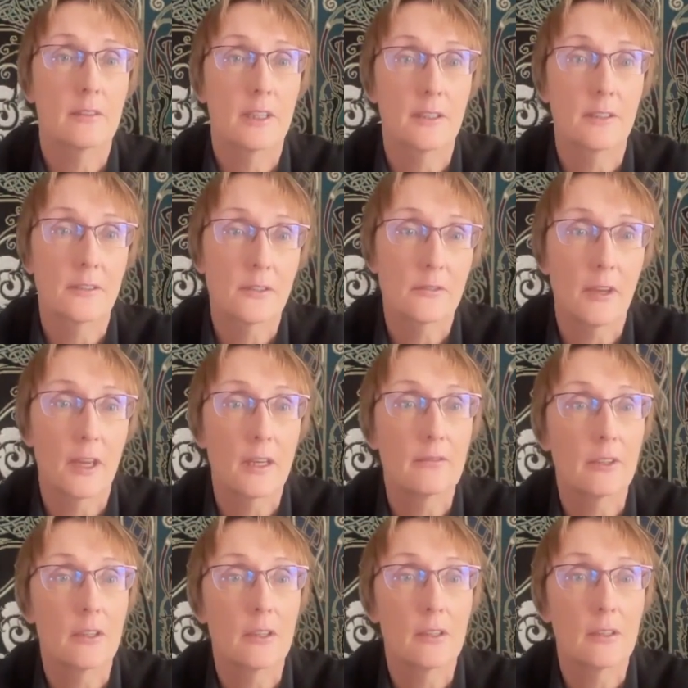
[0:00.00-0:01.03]
in its
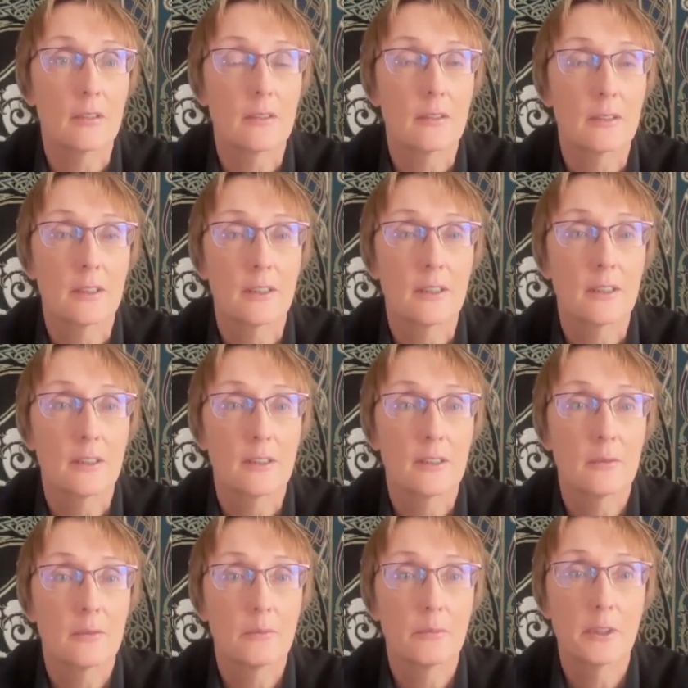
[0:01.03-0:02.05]
favor.
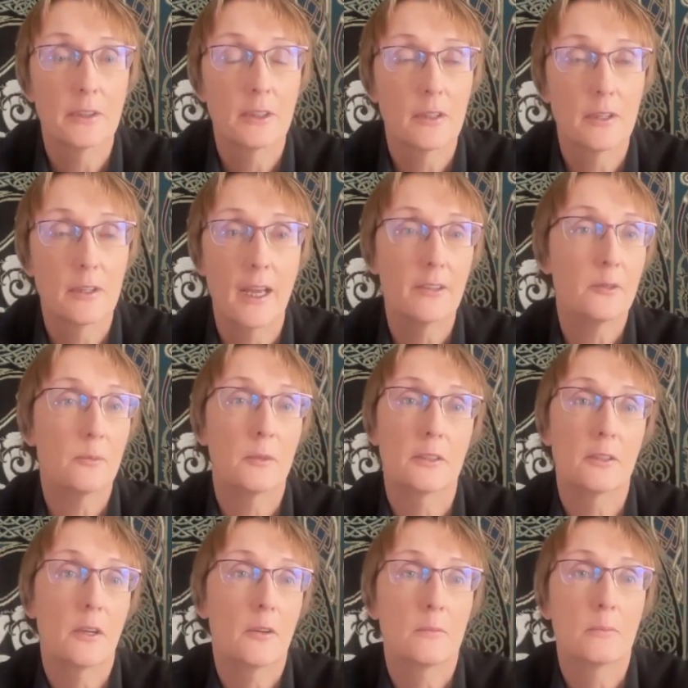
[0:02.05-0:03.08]
But there has
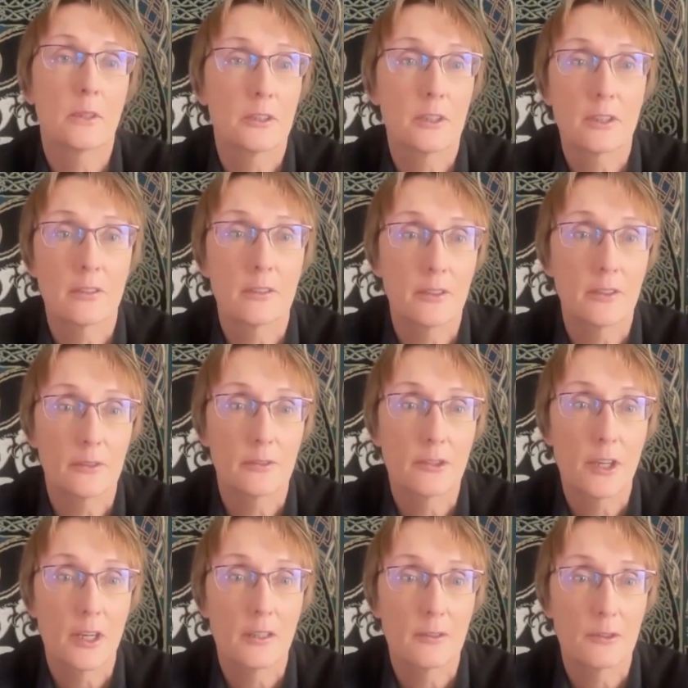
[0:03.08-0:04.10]
been no material
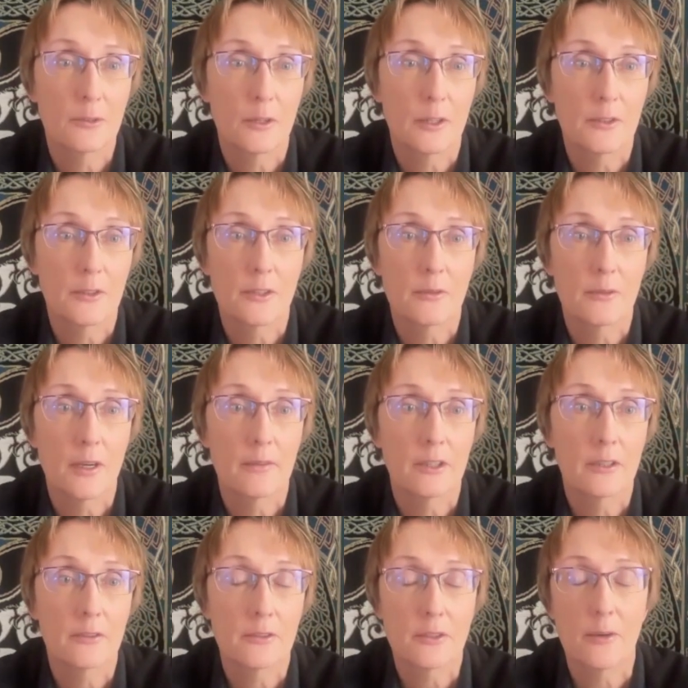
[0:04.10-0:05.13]
change
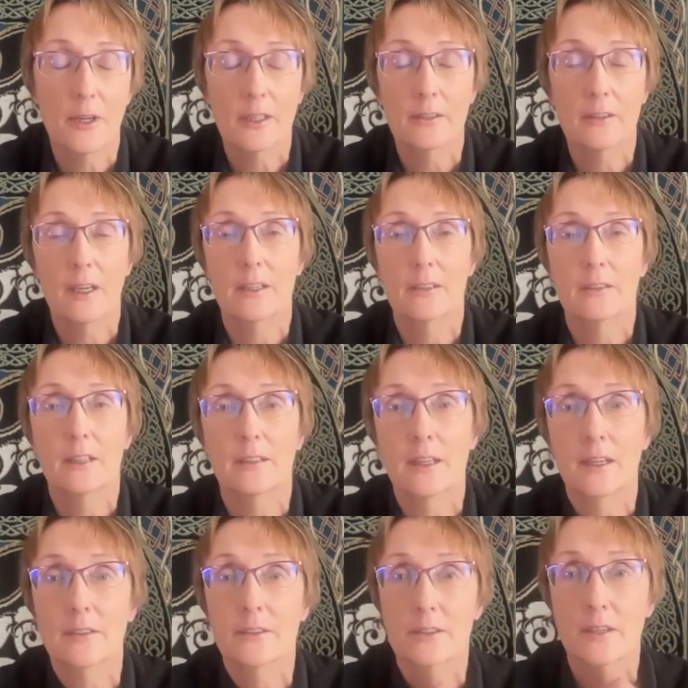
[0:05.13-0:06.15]
whatsoever. So I, I think
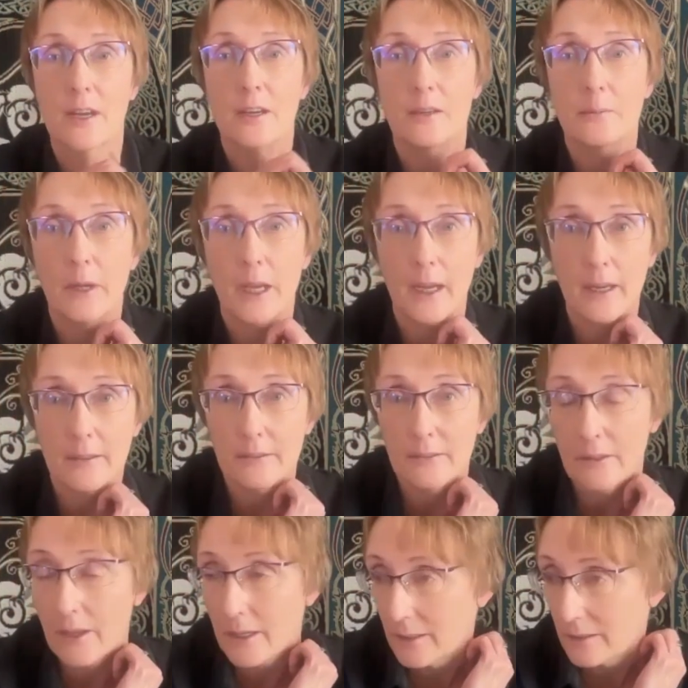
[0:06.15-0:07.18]
that's not a bad,
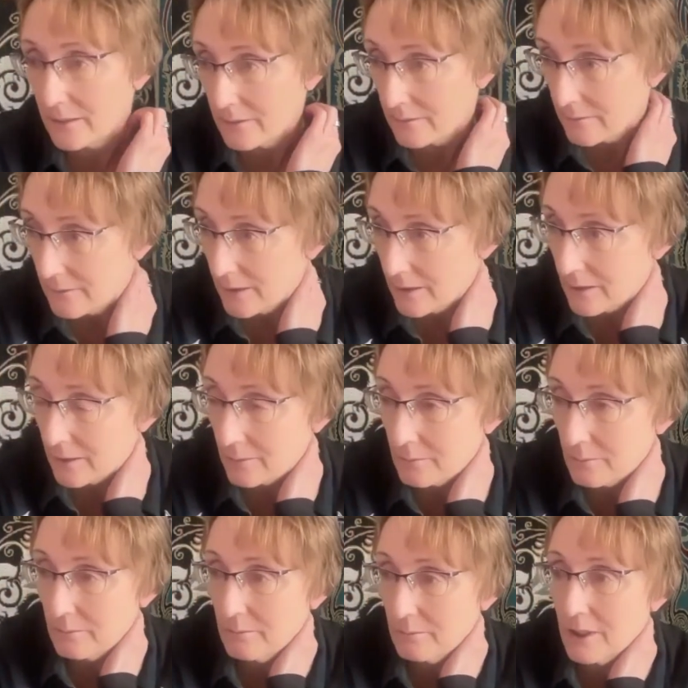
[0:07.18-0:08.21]
like,
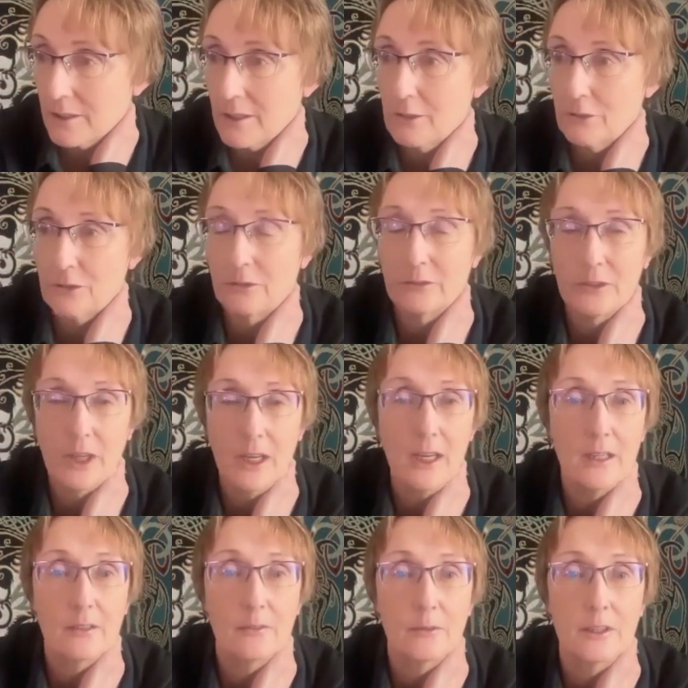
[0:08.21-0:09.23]
um, initial
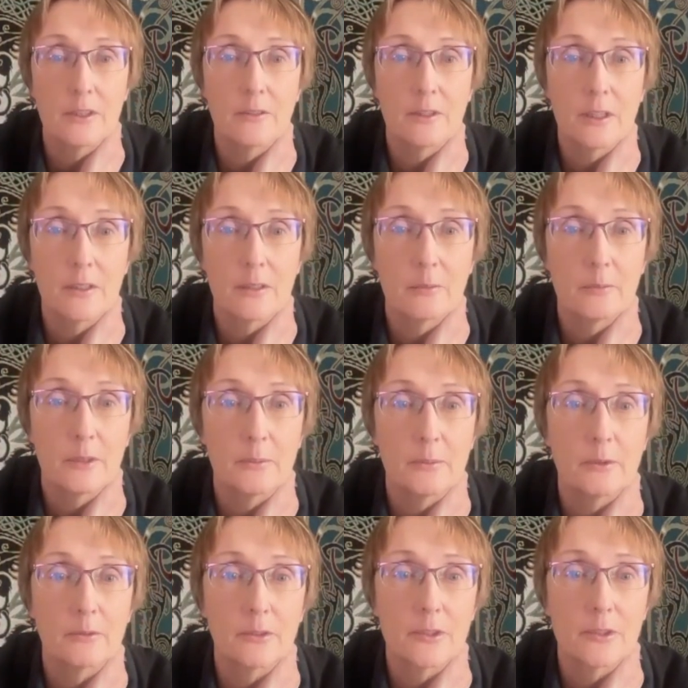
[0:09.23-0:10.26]
take when you hear
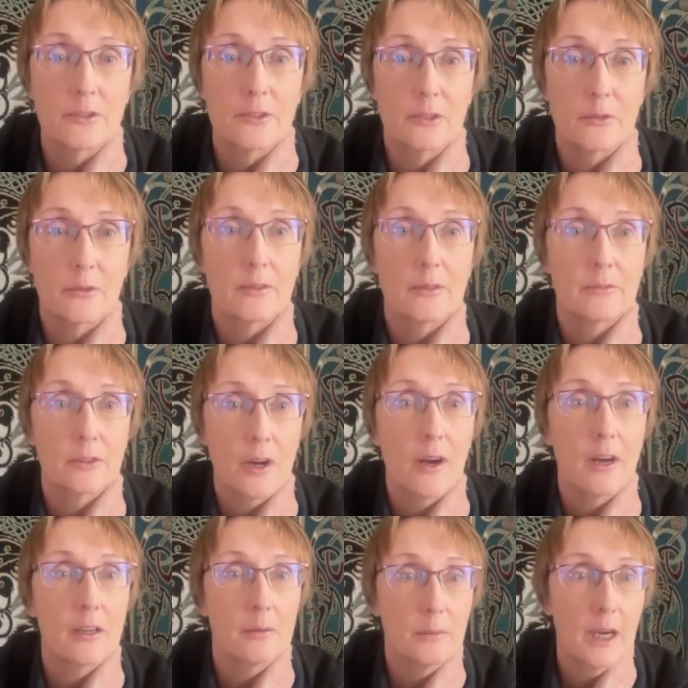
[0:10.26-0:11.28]
people just sort of
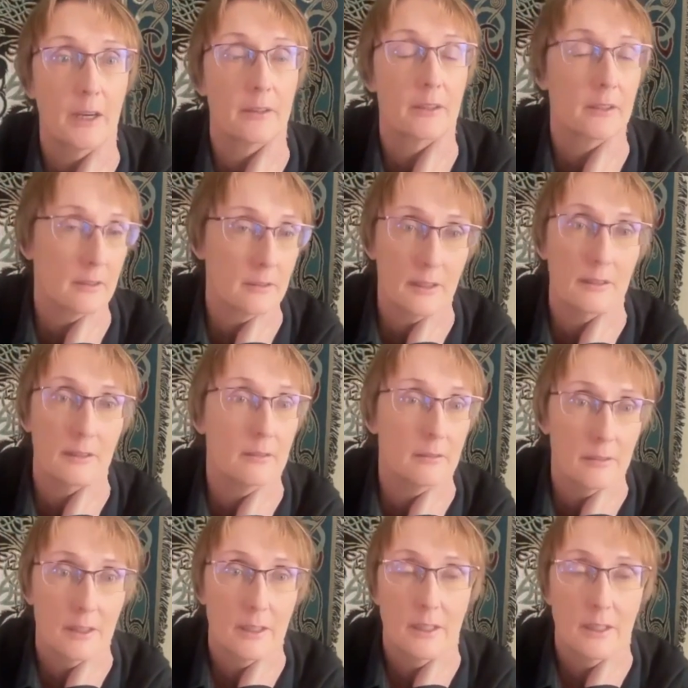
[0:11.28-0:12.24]
talk about it in